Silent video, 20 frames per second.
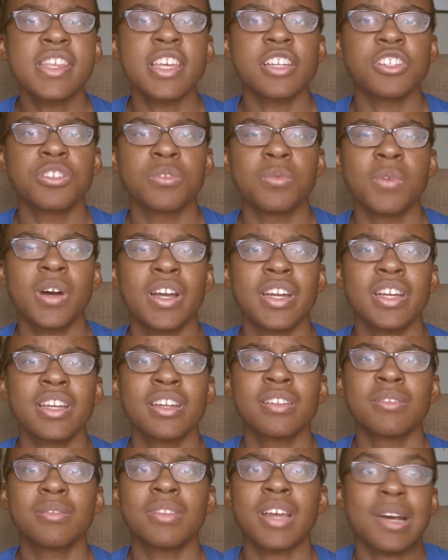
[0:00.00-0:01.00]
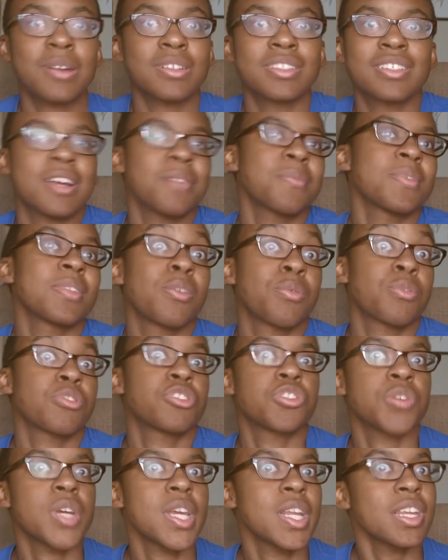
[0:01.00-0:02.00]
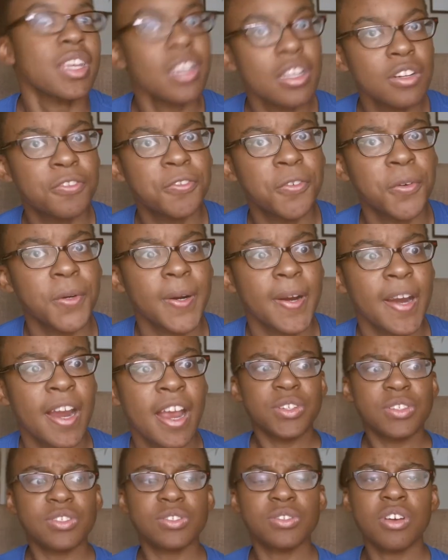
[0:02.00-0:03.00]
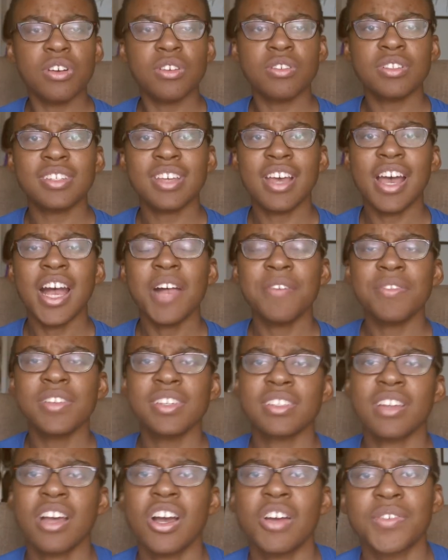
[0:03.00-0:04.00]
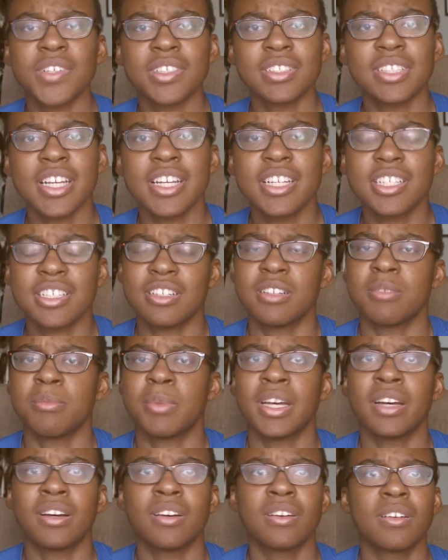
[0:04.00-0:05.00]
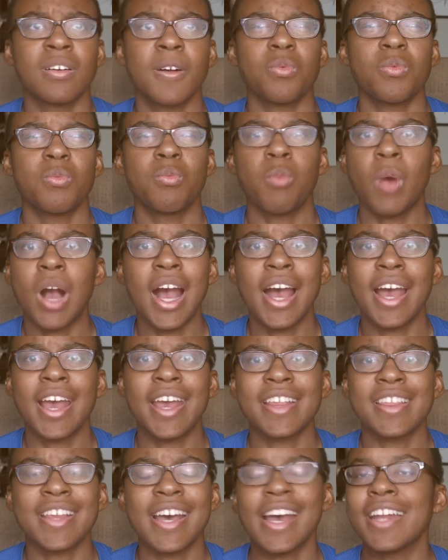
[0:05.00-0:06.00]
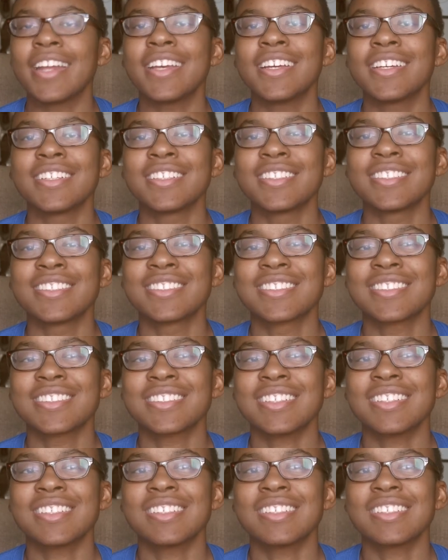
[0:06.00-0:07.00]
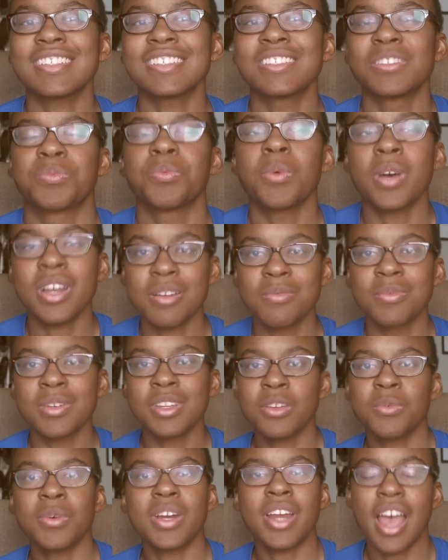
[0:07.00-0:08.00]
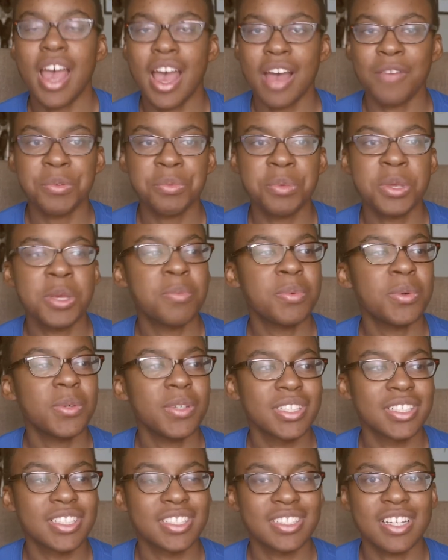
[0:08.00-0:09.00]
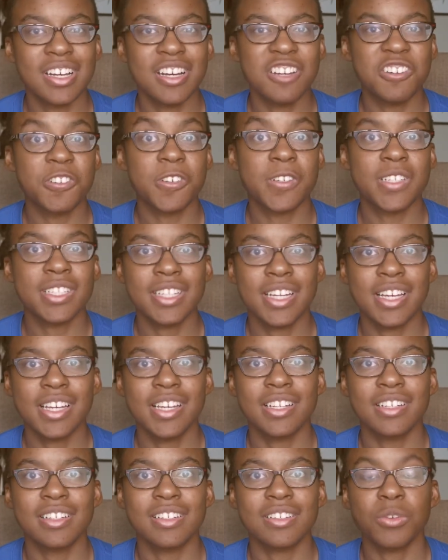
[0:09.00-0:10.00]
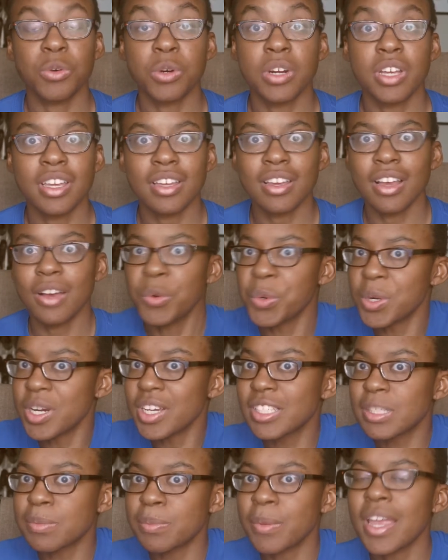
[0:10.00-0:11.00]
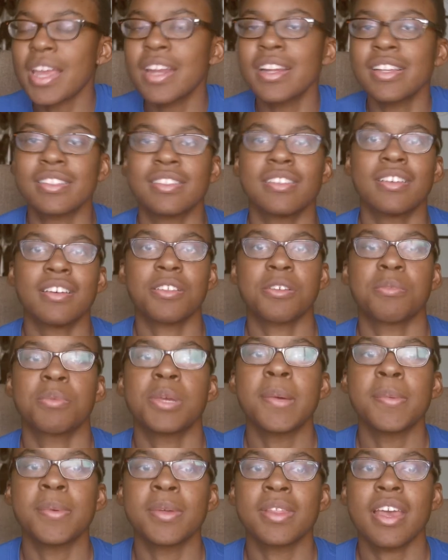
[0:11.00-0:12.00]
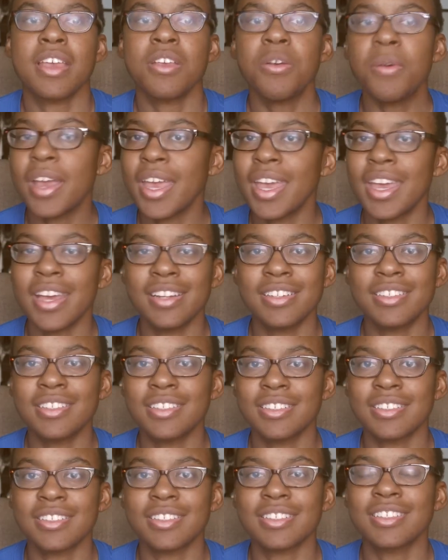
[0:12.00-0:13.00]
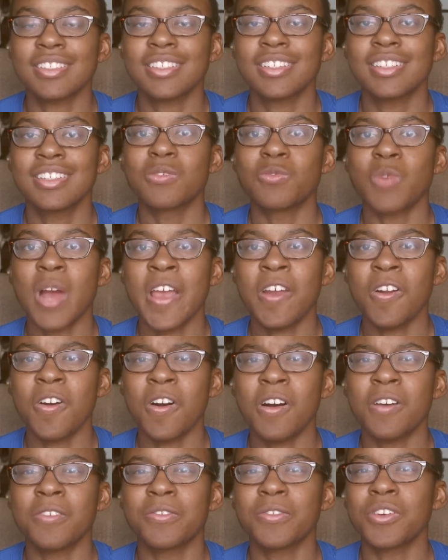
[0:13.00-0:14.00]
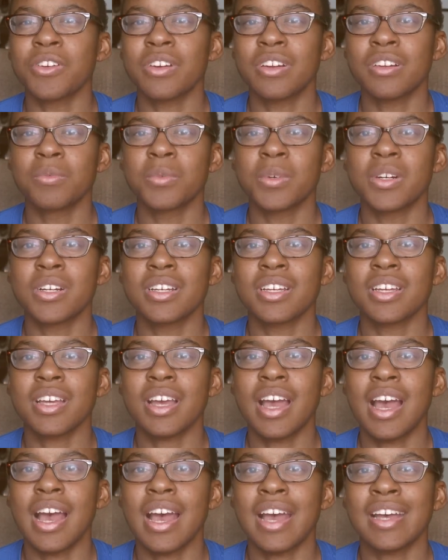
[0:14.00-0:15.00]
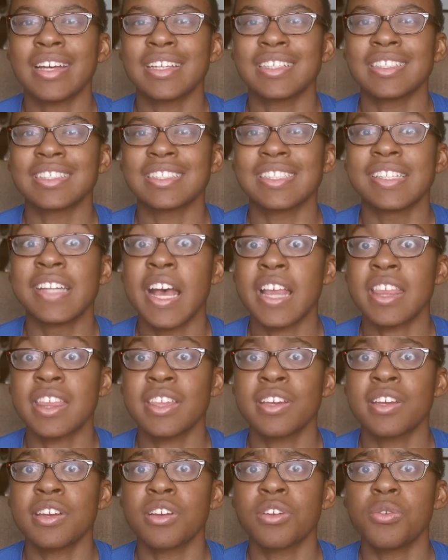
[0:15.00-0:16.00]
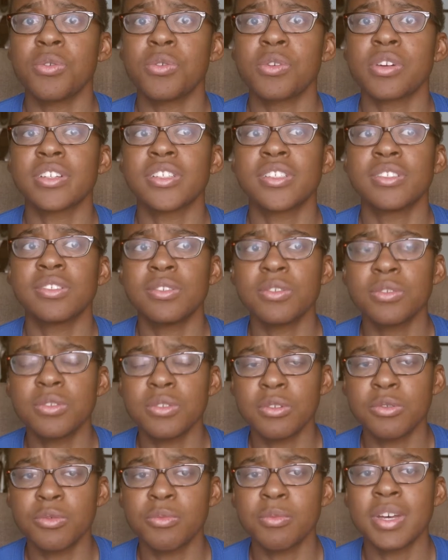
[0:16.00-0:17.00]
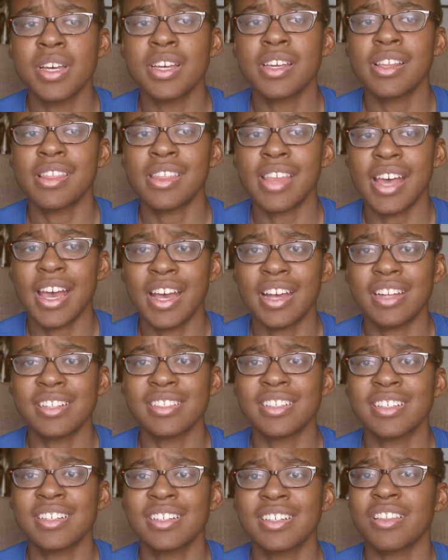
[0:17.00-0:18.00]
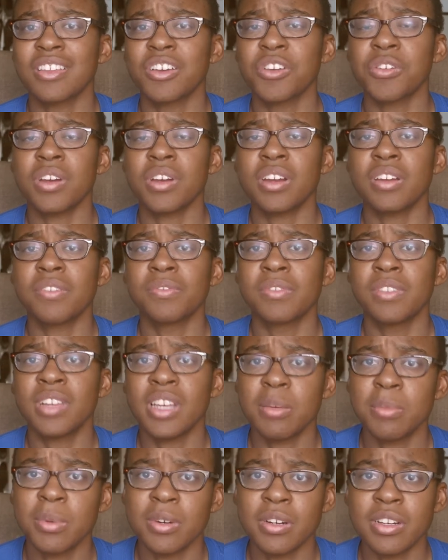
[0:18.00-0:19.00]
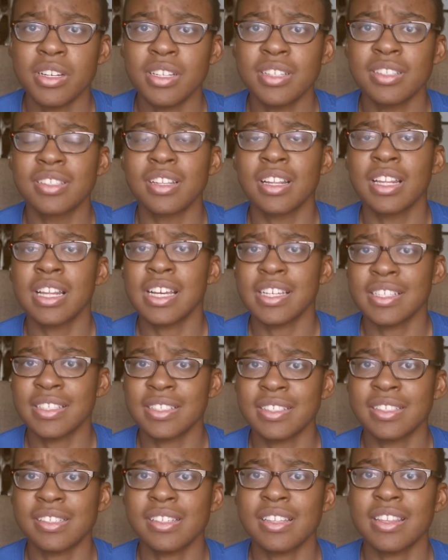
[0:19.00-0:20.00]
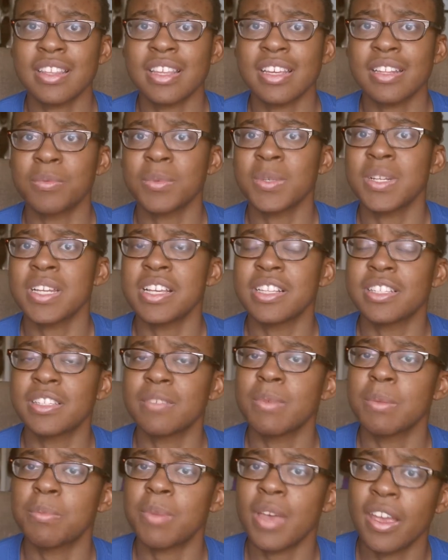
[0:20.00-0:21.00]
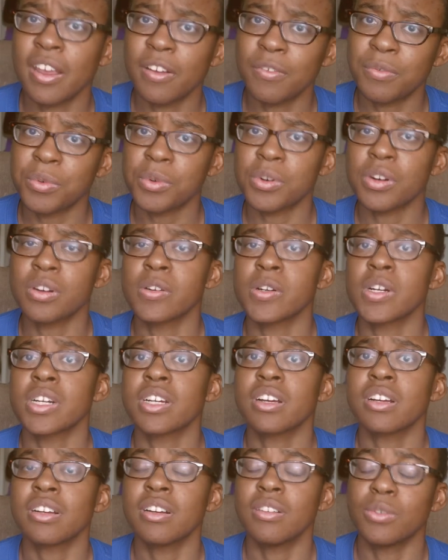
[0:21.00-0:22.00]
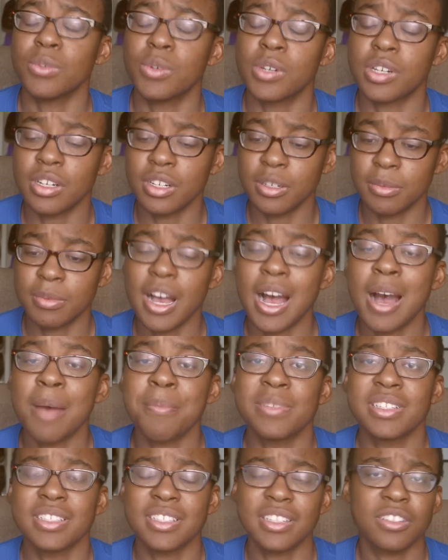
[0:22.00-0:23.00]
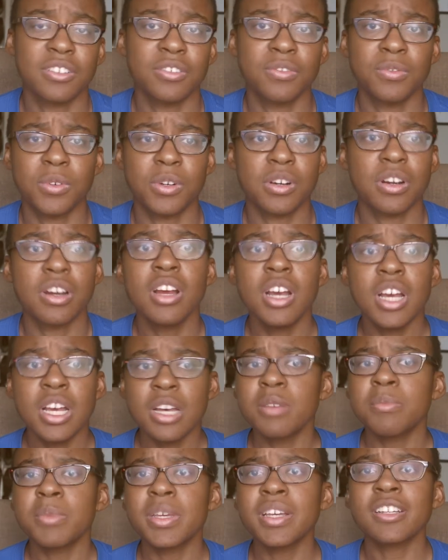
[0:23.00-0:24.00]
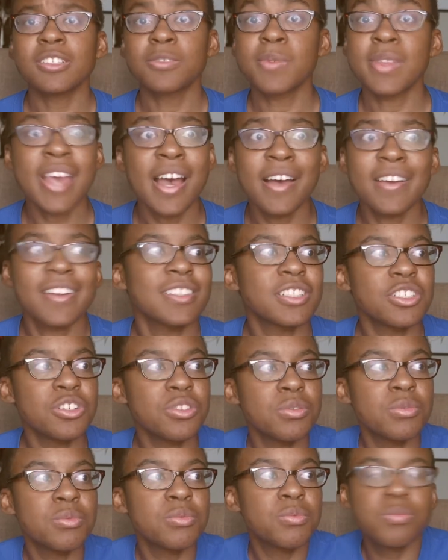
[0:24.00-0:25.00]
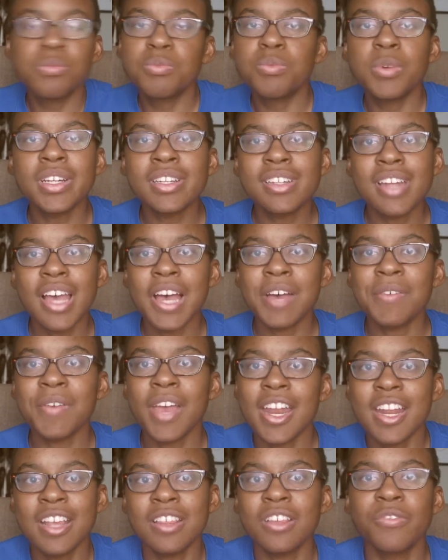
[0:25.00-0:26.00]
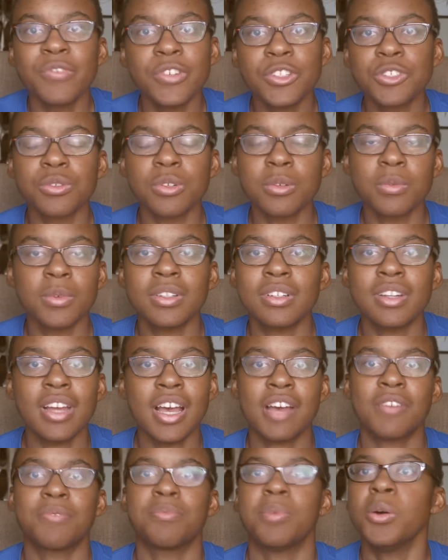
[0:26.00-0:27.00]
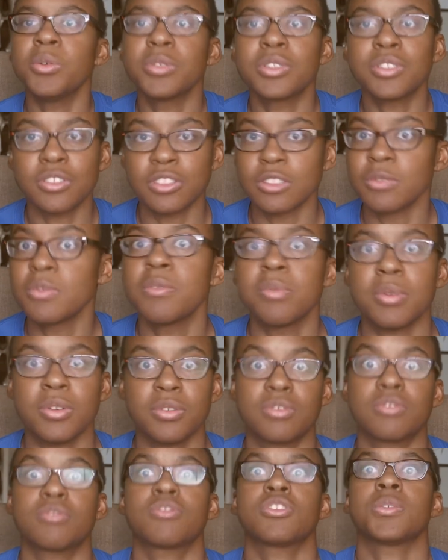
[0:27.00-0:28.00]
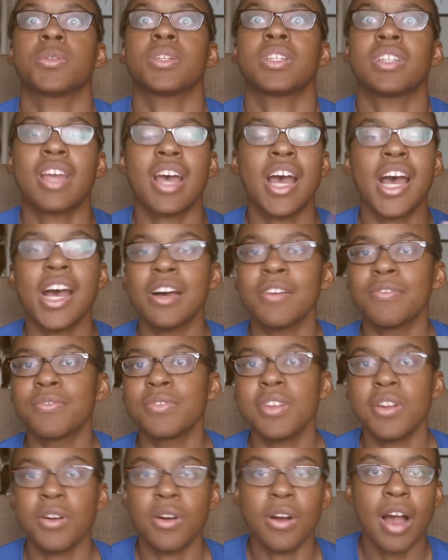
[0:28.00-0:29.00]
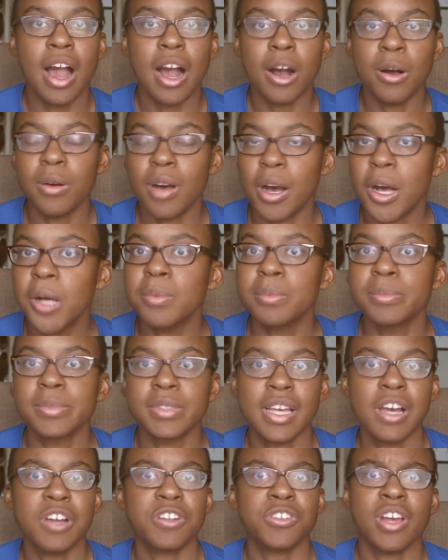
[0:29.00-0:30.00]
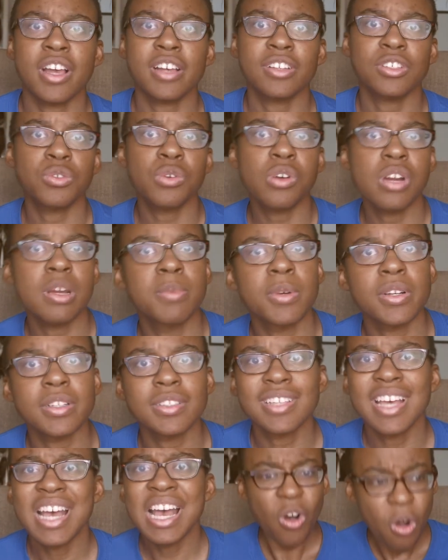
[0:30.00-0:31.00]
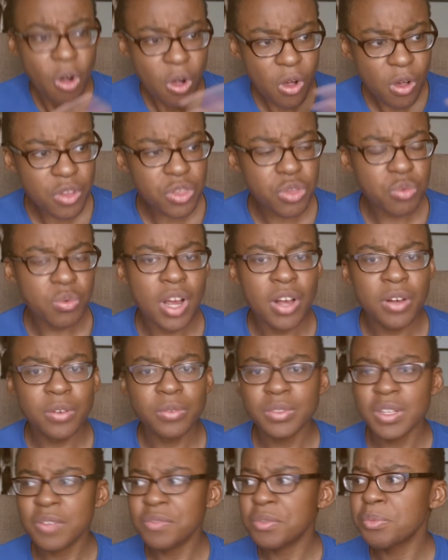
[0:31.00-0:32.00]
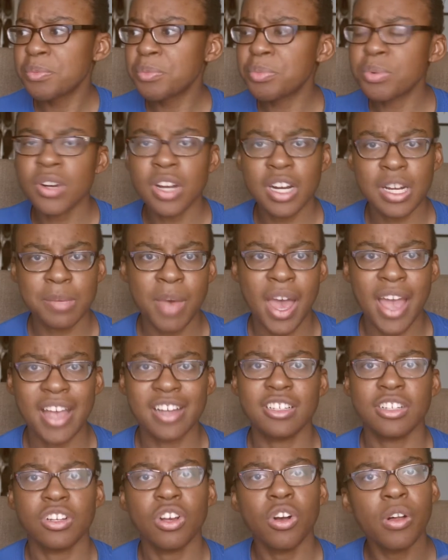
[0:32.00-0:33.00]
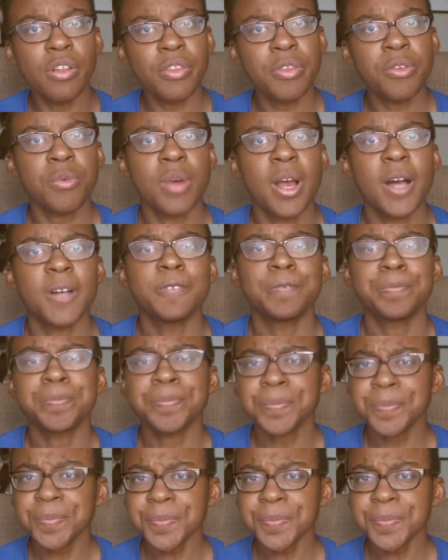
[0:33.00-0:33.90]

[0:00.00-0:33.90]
that you wanted that's not what they were trained in for so to have this conversation about why that is is one I really want to have with people and just understand or get or explain it to other people that you can't just write off creative work as nothing or assume that the creative labor is less than what needs to be paid for or or um, compensated for because without us you wouldn't have anything visual you wouldn't have posters movie posters you wouldn't have you know al- album soundtracks storybooks all throughout even product packaging all throughout